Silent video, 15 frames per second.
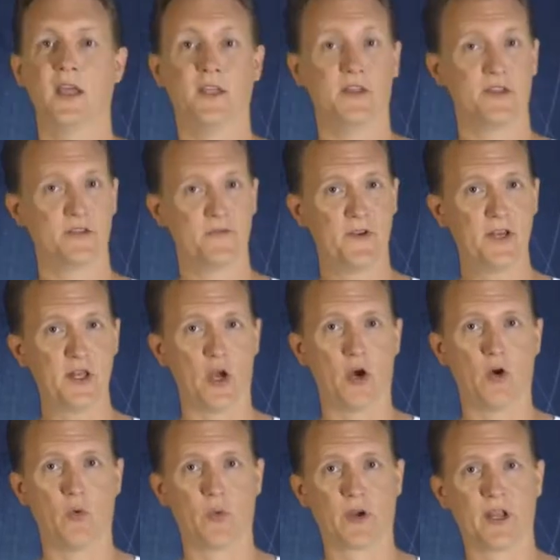In this
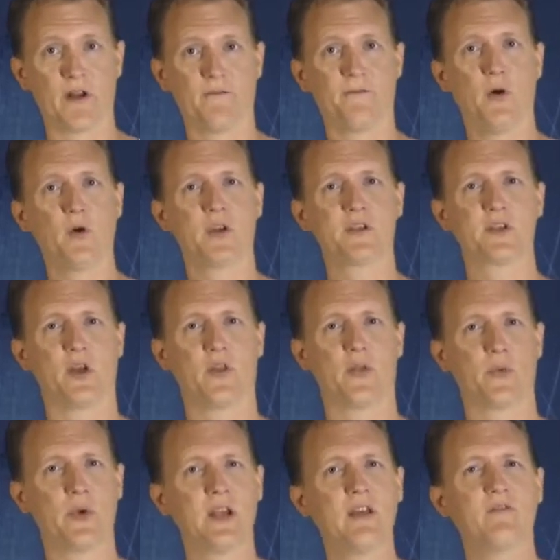video, we're going to focus on
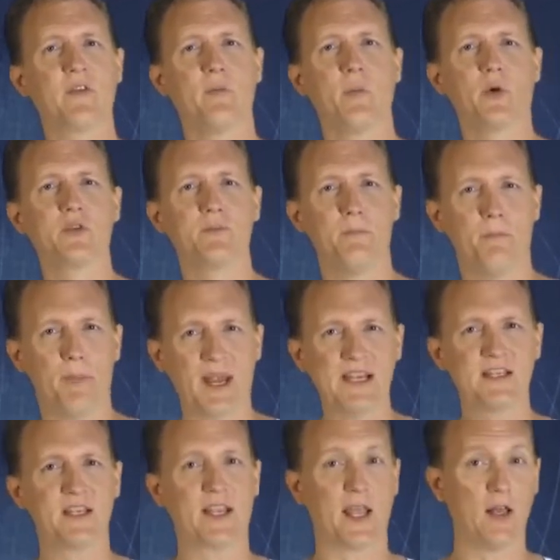three of the most
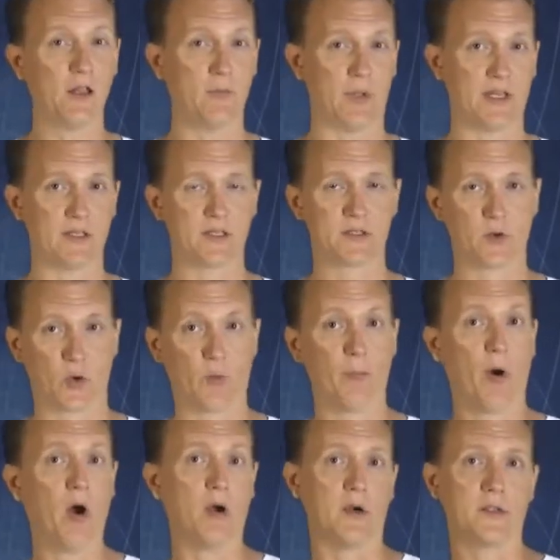basic elements or
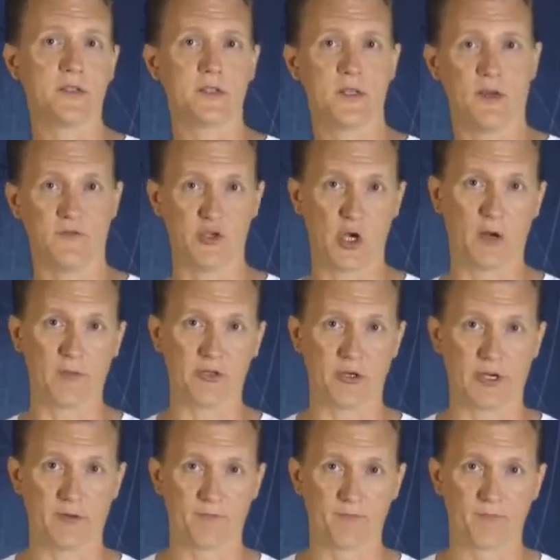parts of
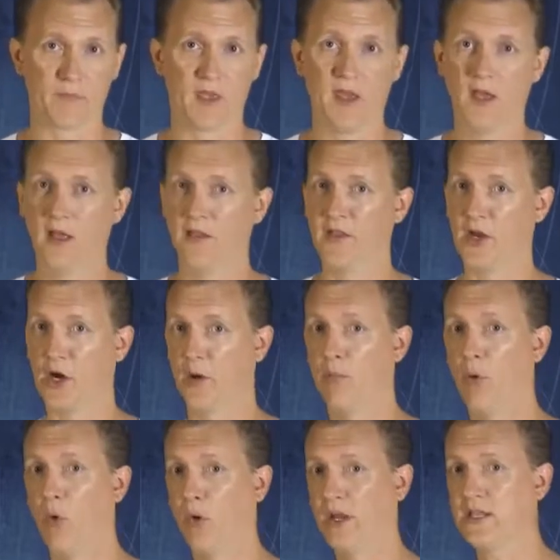geometry. They are
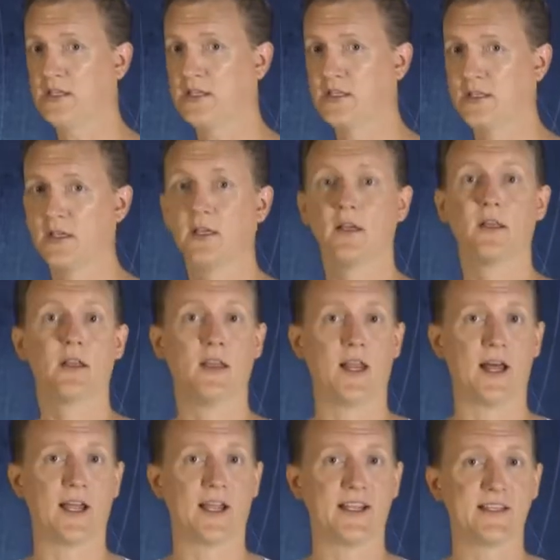points,
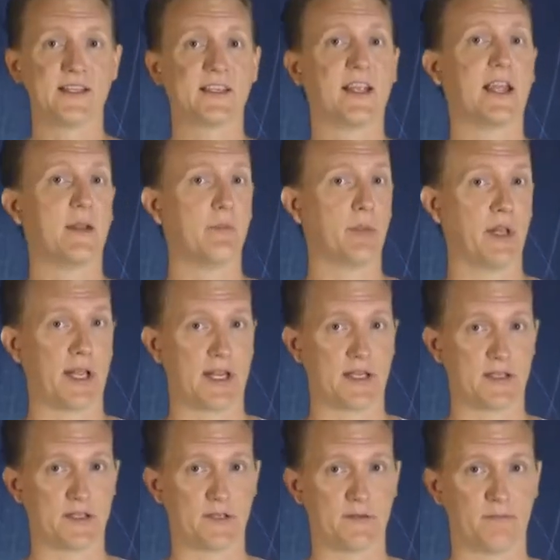lines, and
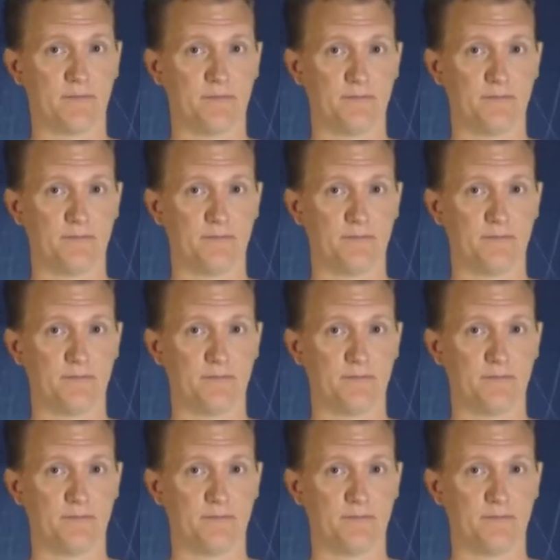planes.